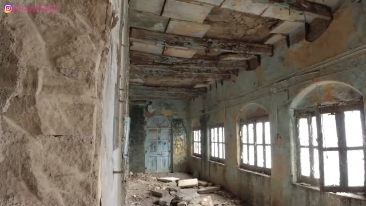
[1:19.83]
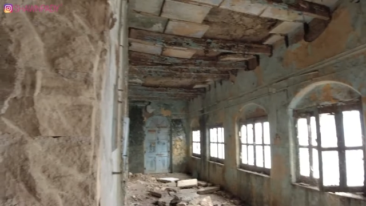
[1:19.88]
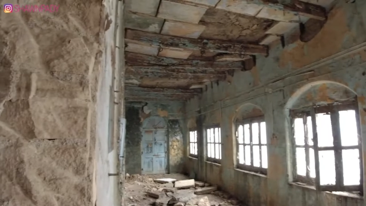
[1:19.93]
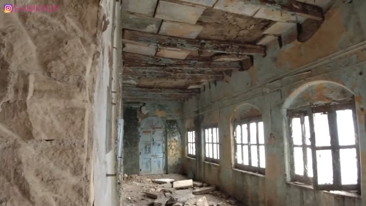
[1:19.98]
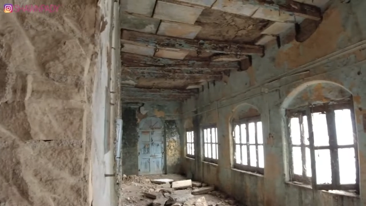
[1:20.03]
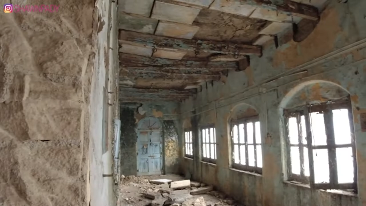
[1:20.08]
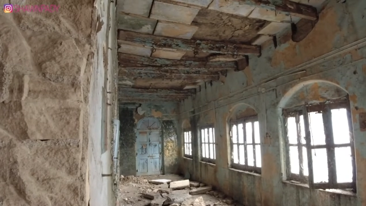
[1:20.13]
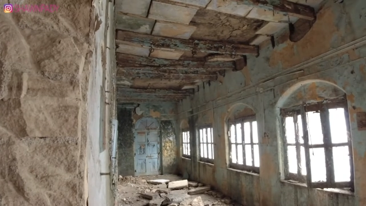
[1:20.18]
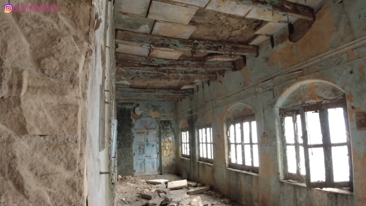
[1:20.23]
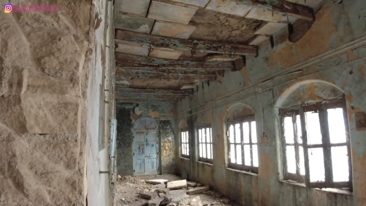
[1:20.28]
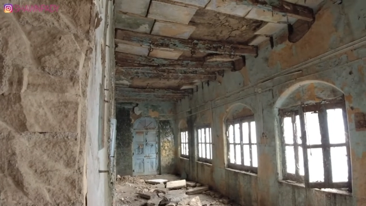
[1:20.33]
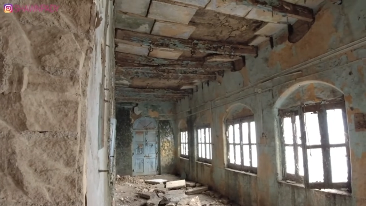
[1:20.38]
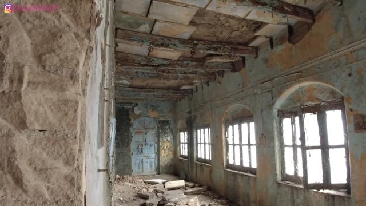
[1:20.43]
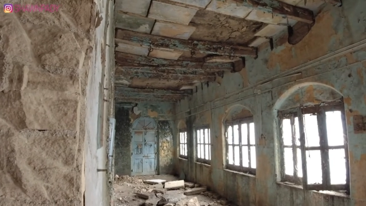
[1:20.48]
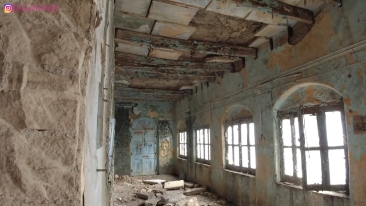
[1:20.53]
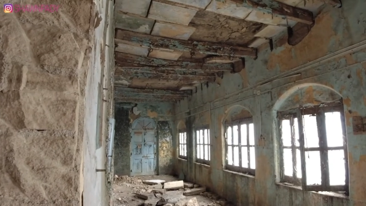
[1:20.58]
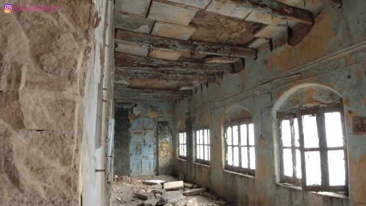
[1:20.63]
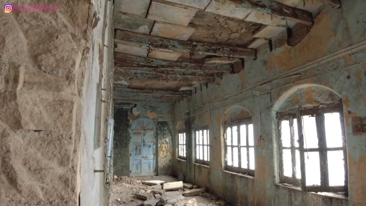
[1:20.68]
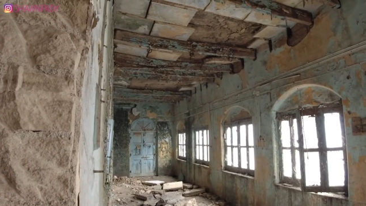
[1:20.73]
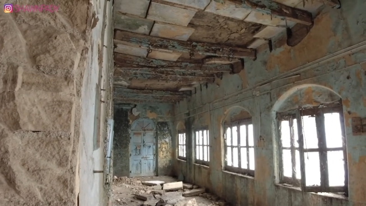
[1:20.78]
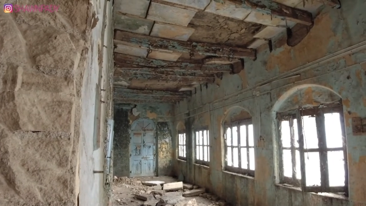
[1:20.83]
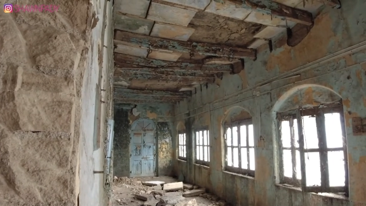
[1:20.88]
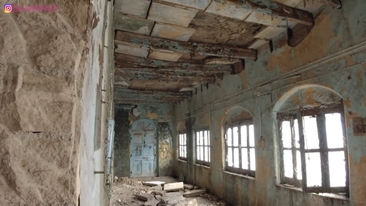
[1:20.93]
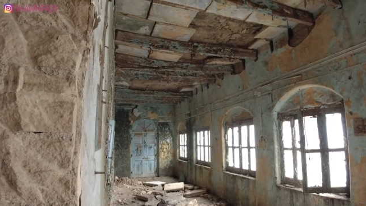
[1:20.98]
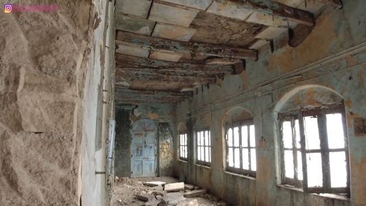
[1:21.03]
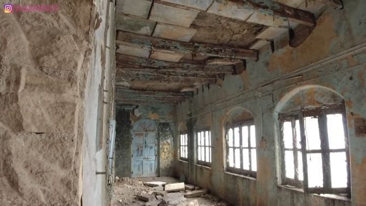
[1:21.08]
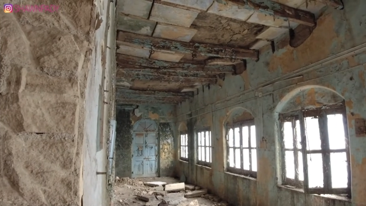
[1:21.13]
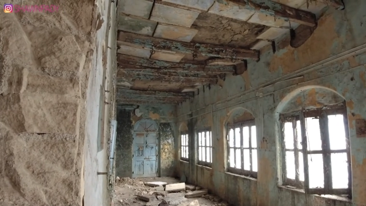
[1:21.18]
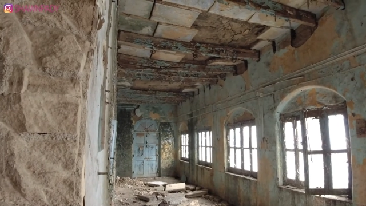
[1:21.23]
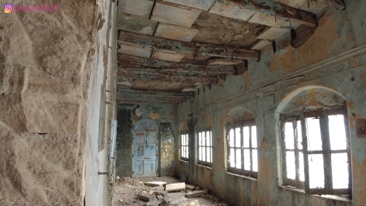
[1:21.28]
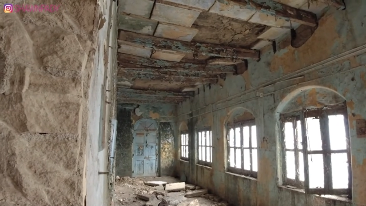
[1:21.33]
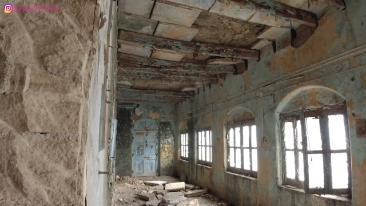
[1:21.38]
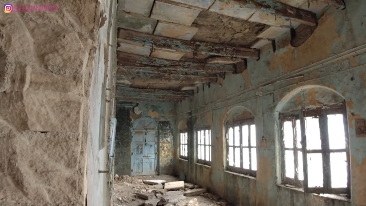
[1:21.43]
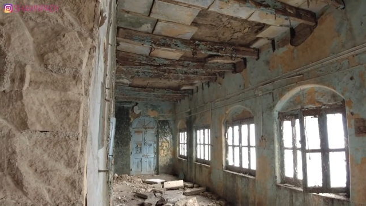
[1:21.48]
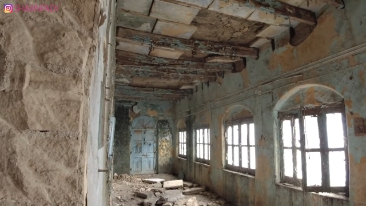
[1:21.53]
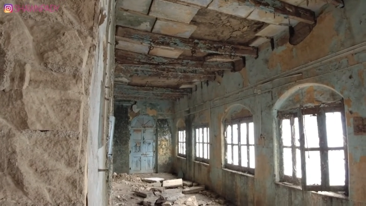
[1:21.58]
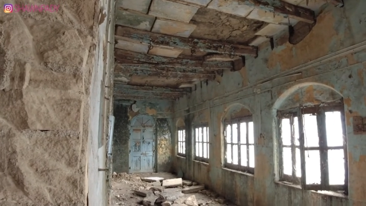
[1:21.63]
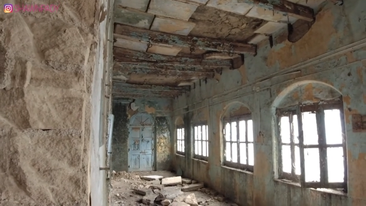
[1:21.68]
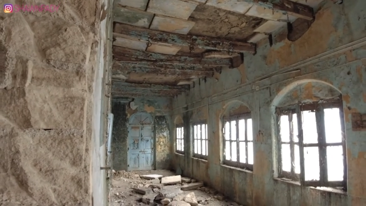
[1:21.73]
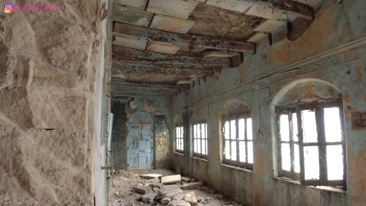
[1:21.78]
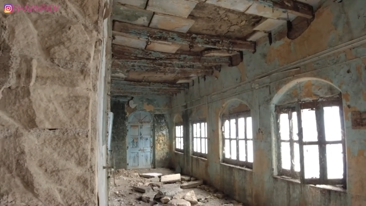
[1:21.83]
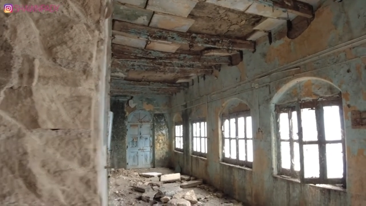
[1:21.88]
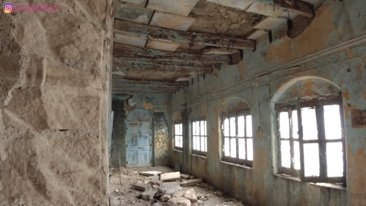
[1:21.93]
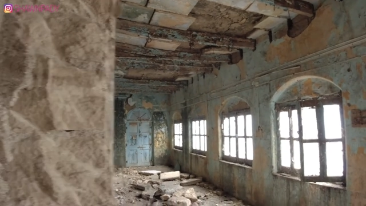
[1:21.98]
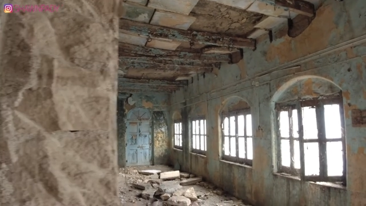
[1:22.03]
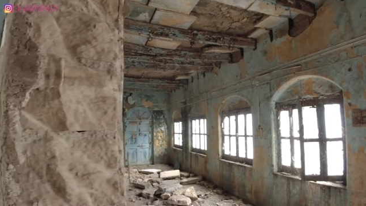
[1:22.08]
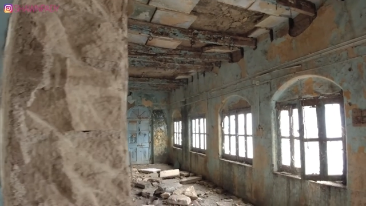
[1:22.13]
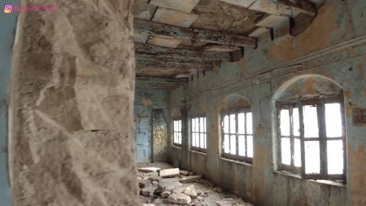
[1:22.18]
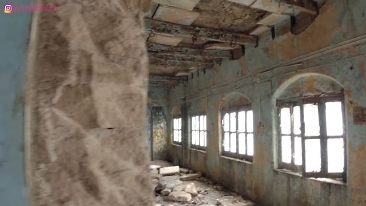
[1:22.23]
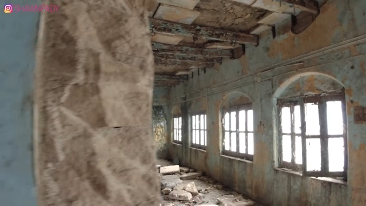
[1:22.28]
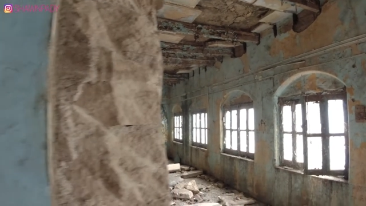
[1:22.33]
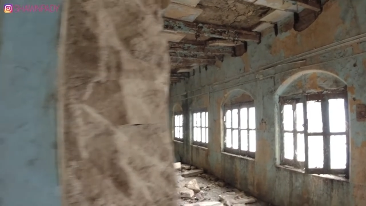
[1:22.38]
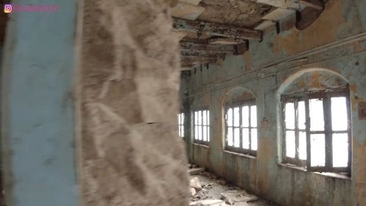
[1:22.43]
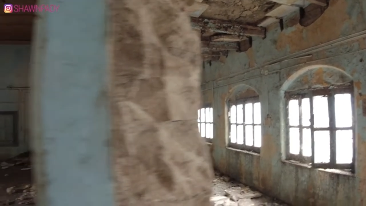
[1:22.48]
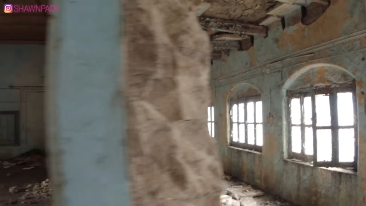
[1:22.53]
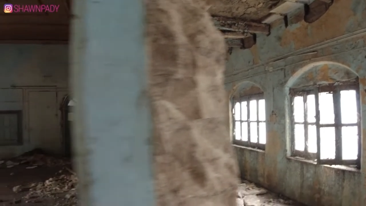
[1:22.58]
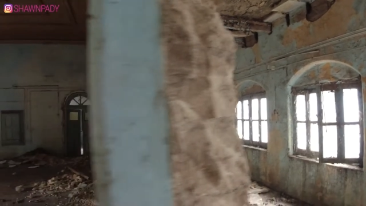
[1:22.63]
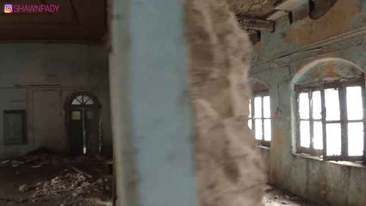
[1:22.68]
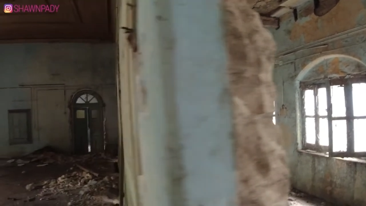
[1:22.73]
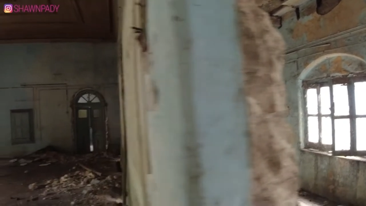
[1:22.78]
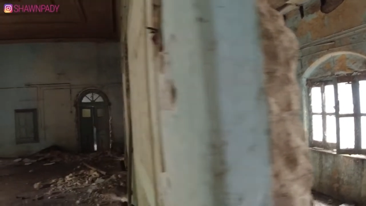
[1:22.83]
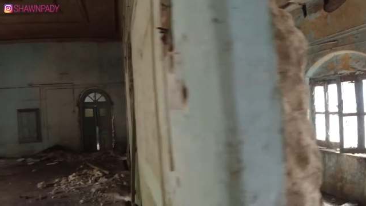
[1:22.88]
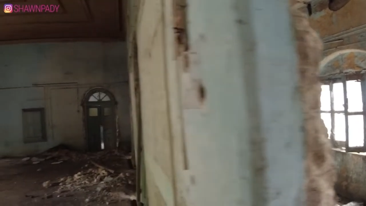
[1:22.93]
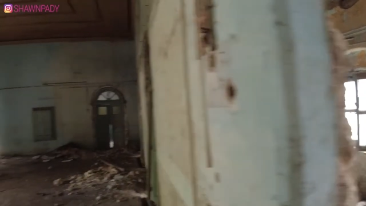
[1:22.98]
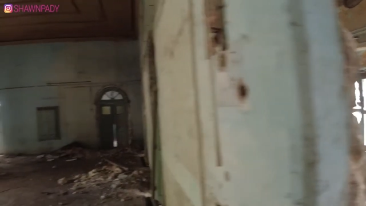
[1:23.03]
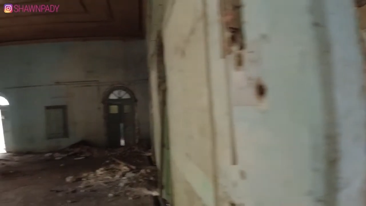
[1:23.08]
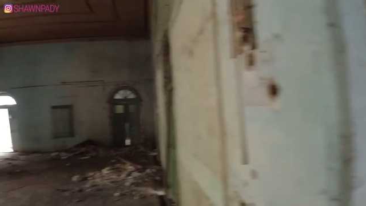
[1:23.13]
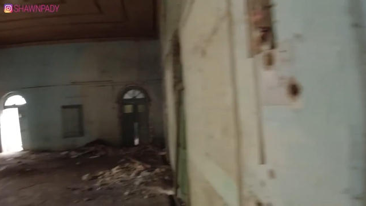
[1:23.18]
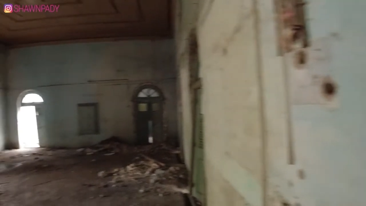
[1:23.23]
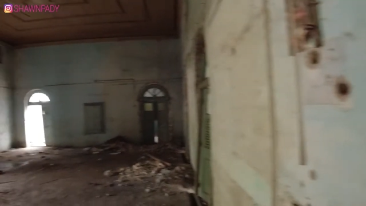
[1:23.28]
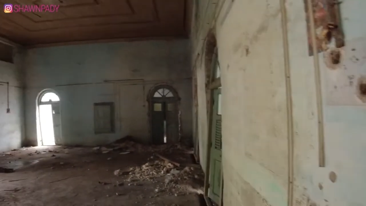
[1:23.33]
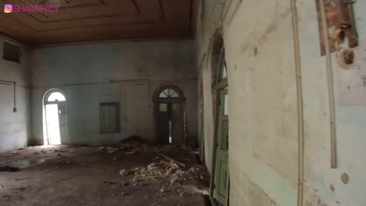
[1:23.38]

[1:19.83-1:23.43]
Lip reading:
[unreadable: no face in view]